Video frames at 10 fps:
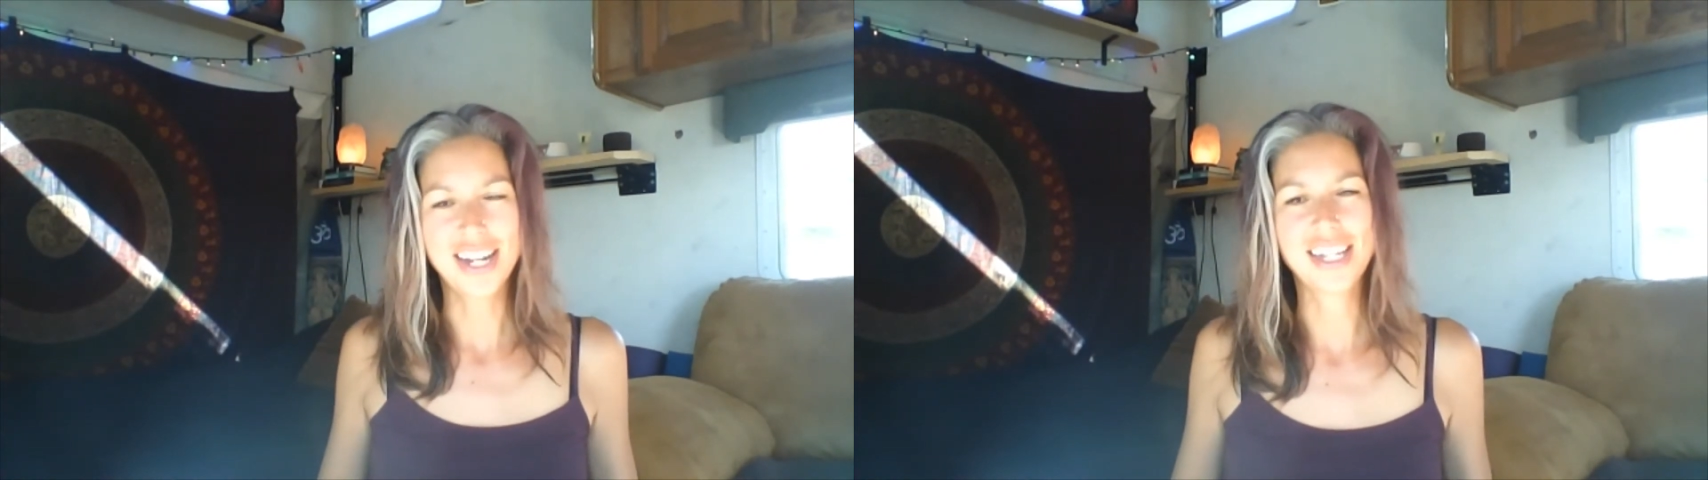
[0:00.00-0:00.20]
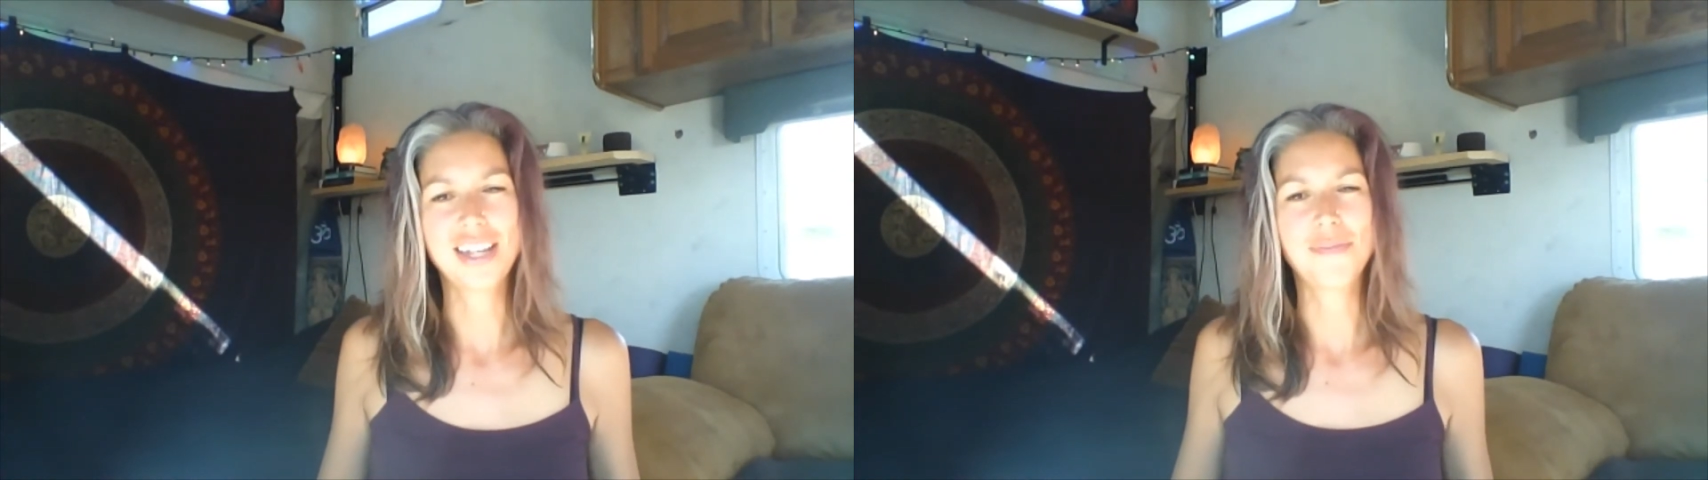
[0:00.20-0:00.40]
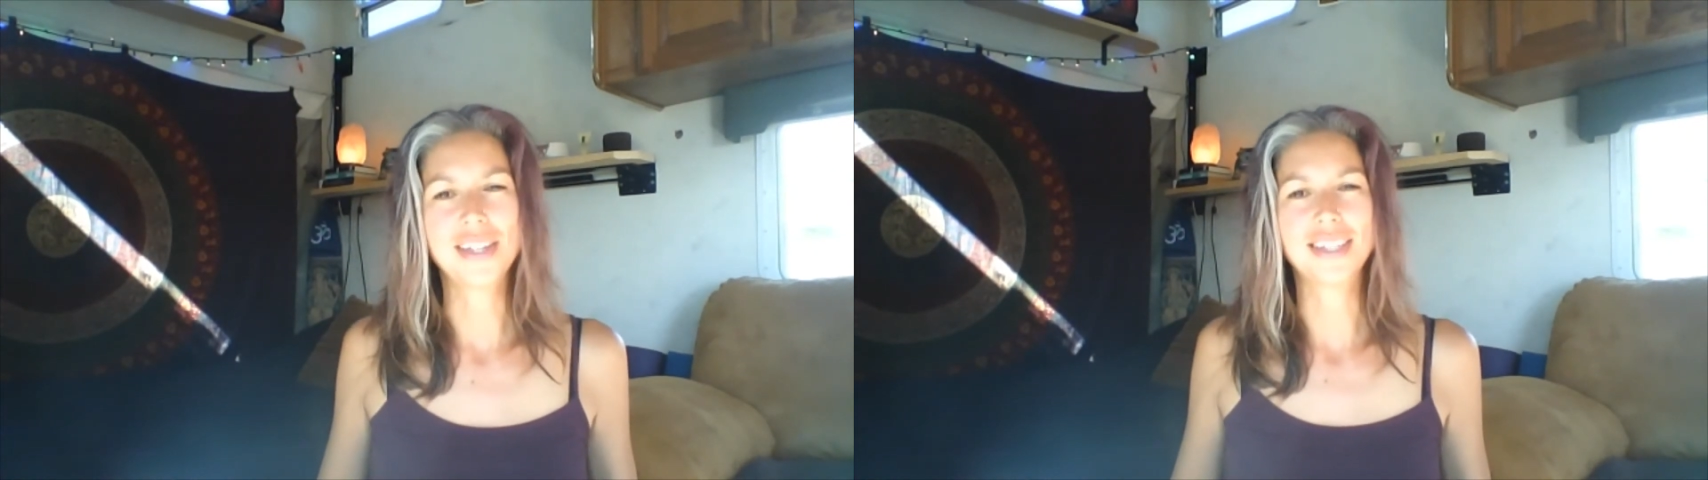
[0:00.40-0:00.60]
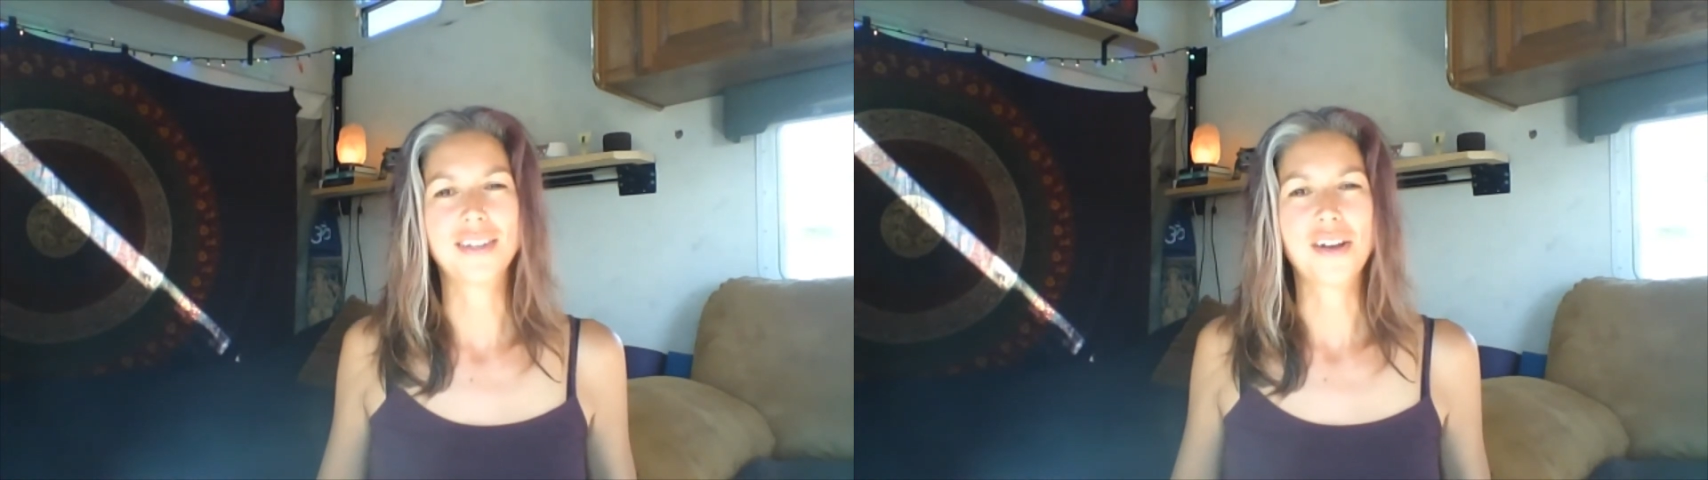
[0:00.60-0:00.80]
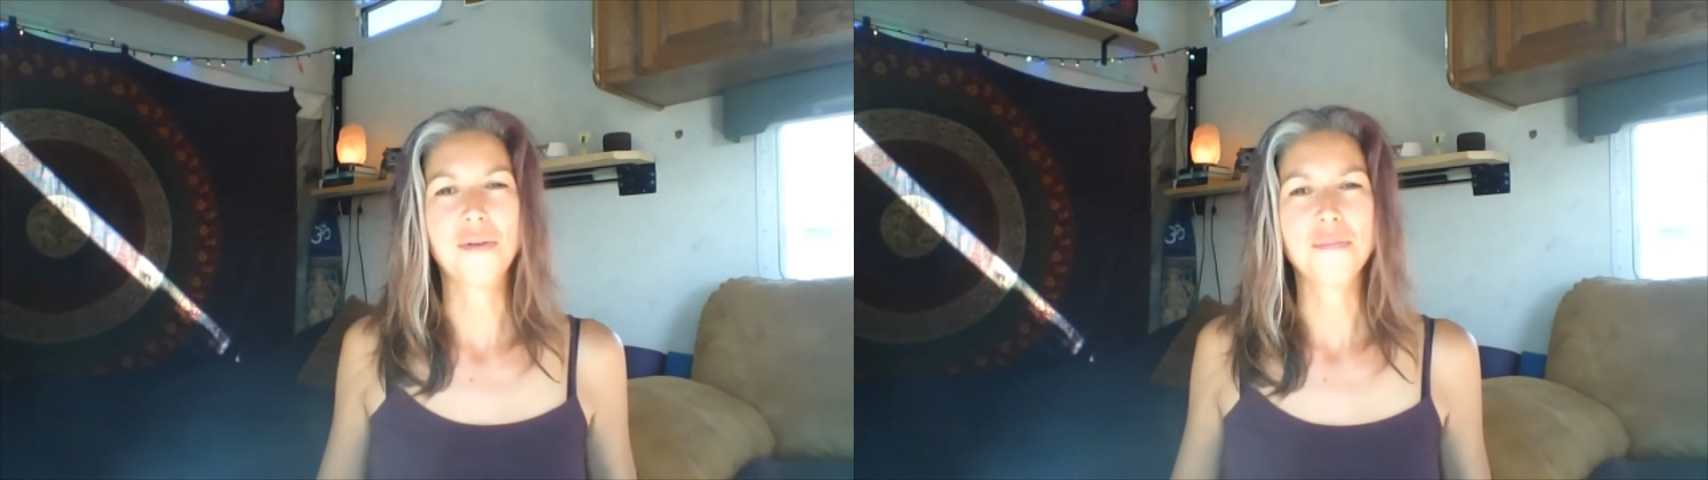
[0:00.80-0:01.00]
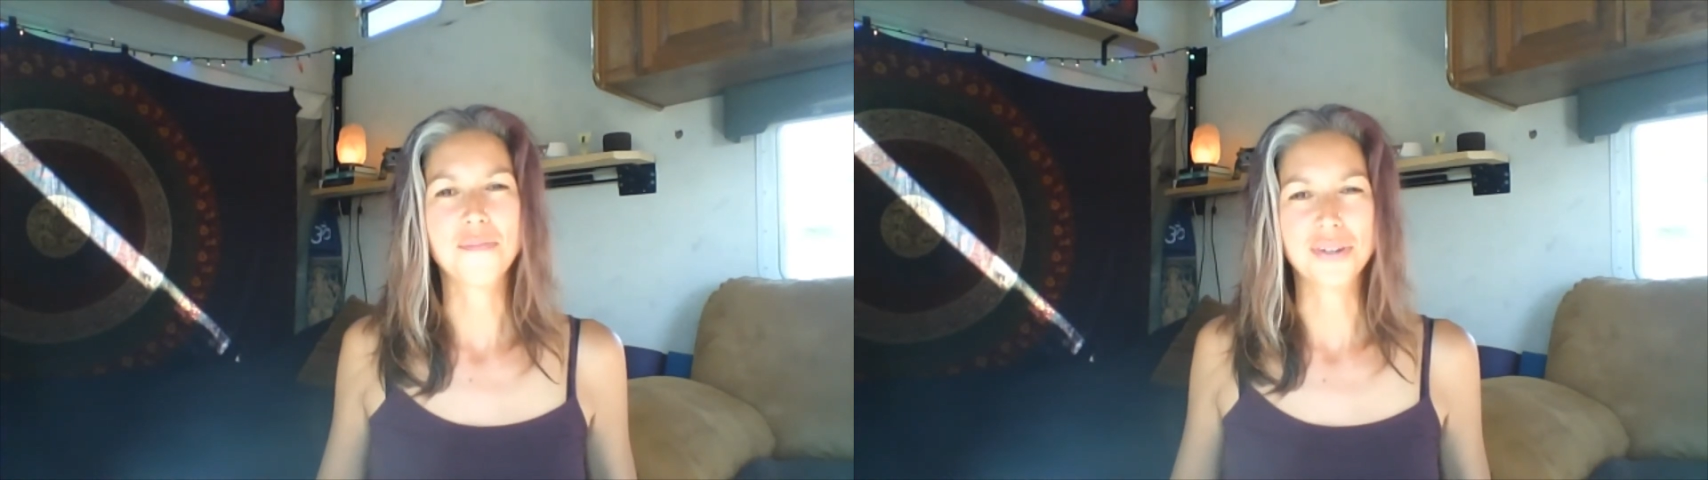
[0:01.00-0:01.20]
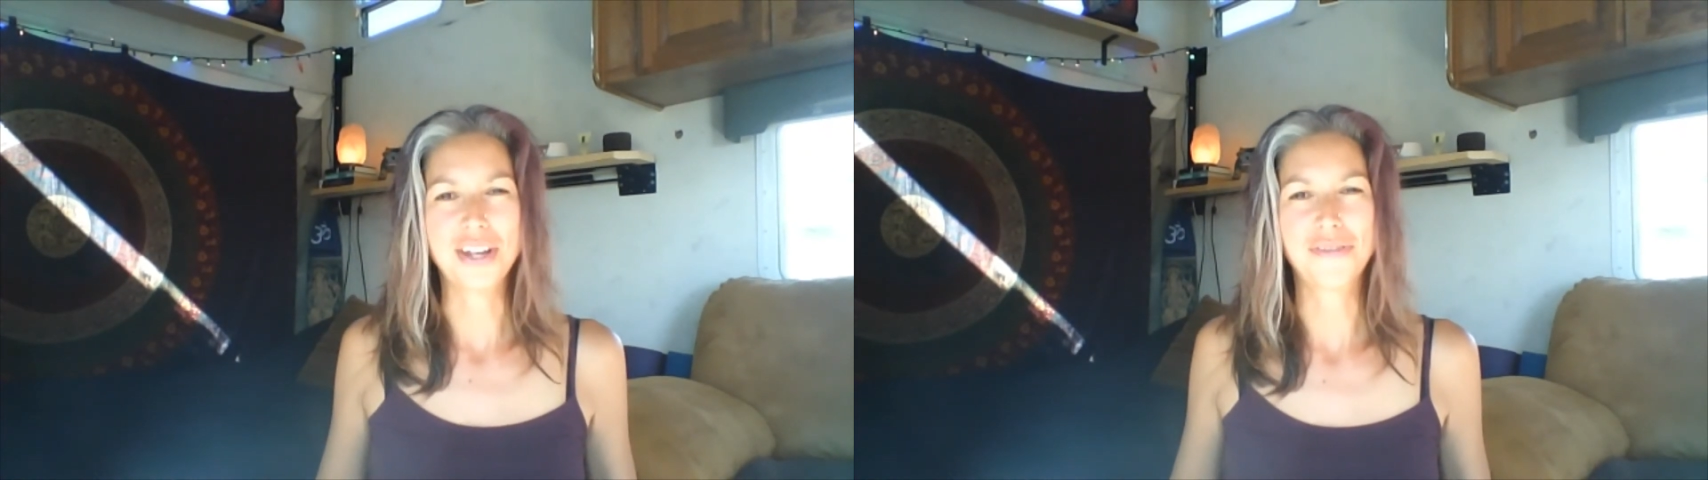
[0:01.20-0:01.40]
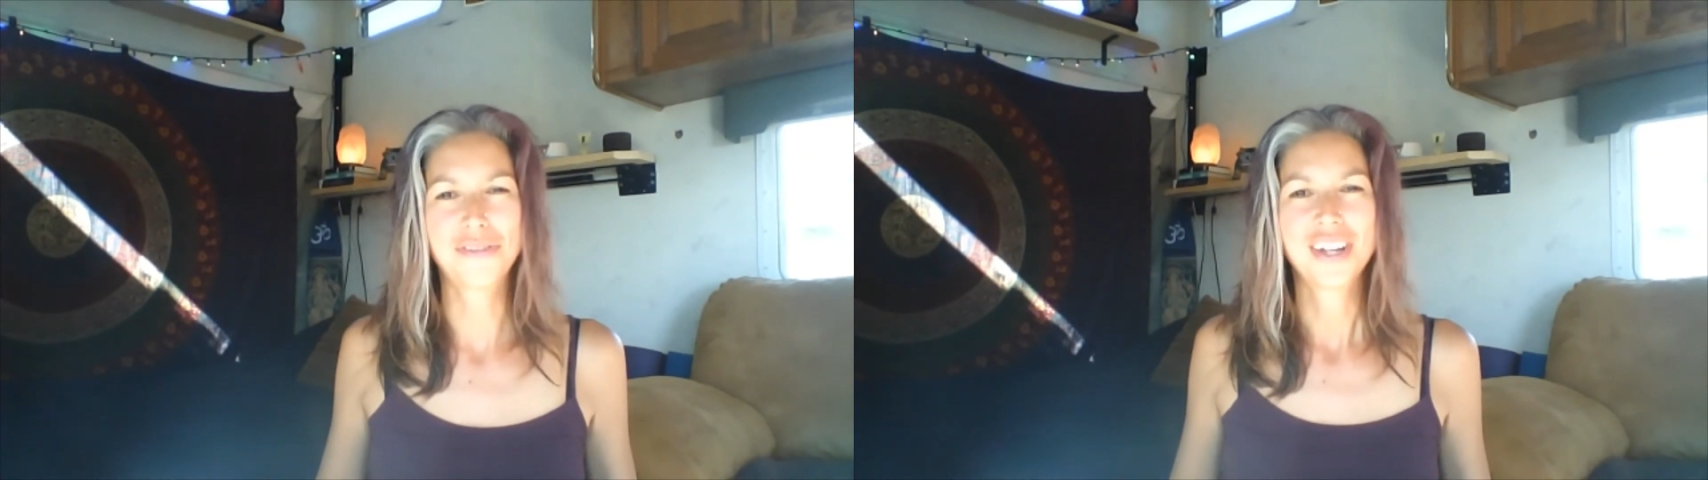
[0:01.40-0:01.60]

to keep this brief.